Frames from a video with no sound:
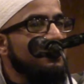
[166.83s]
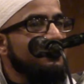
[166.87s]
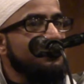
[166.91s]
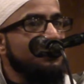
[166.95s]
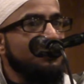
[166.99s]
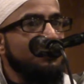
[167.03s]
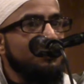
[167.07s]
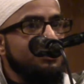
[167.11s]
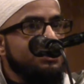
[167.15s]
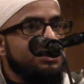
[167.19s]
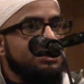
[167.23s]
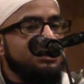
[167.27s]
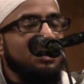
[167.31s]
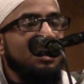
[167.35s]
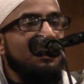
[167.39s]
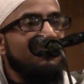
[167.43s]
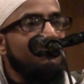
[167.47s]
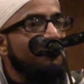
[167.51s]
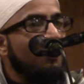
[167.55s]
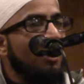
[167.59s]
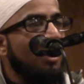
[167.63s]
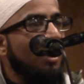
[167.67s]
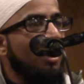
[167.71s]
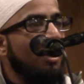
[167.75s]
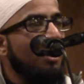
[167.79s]

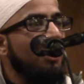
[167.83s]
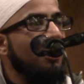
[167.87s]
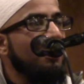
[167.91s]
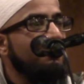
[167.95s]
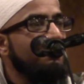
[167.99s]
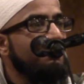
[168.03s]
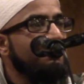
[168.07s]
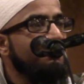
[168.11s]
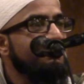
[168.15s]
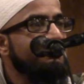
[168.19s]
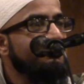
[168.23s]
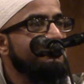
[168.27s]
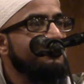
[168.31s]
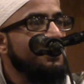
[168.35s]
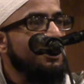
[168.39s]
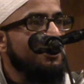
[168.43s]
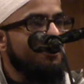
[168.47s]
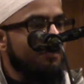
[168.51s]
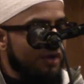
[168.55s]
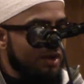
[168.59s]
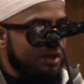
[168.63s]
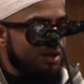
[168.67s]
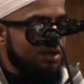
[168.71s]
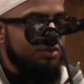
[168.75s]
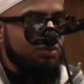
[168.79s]
Self-harm.
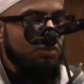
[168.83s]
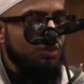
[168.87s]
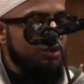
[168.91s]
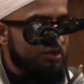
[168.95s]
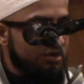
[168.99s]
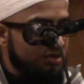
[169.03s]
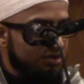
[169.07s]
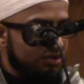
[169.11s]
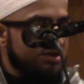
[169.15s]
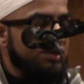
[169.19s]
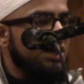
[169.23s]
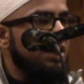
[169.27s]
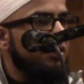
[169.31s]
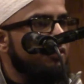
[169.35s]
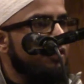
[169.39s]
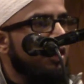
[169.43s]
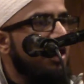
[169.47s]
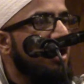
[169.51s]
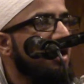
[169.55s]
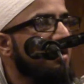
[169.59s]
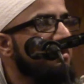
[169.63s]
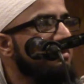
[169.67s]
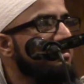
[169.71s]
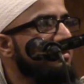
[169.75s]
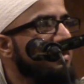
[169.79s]
If I just wanted to
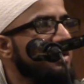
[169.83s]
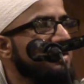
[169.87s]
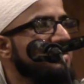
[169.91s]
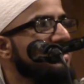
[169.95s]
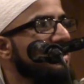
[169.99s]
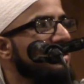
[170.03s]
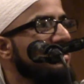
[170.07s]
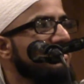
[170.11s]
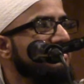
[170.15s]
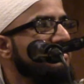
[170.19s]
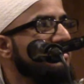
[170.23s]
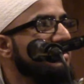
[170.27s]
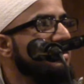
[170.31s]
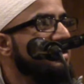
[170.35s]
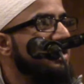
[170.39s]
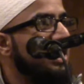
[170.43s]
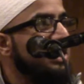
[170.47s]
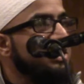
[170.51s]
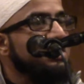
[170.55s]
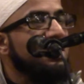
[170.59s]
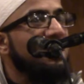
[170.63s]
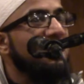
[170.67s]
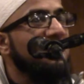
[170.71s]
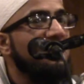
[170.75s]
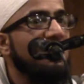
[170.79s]
self-harm myself,
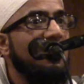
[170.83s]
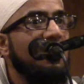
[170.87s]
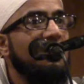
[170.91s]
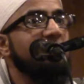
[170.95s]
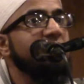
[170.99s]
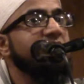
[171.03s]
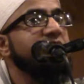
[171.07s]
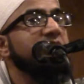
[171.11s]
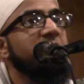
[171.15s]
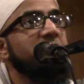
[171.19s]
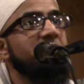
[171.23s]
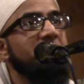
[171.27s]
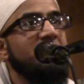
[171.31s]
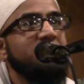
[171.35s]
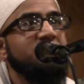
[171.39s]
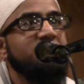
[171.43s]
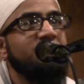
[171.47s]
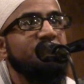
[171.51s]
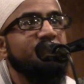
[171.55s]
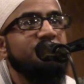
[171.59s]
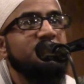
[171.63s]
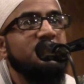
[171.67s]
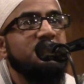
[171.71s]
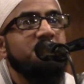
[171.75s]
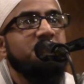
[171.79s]
that's haram, it's a
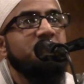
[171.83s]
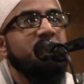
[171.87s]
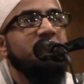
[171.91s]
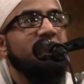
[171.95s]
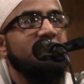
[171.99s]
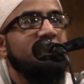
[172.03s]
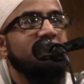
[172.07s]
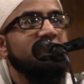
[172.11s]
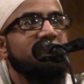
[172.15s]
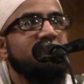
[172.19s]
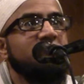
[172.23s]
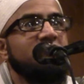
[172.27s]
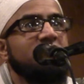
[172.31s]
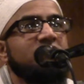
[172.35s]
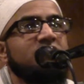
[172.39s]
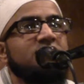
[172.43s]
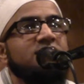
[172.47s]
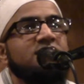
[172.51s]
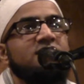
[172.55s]
massive sin, because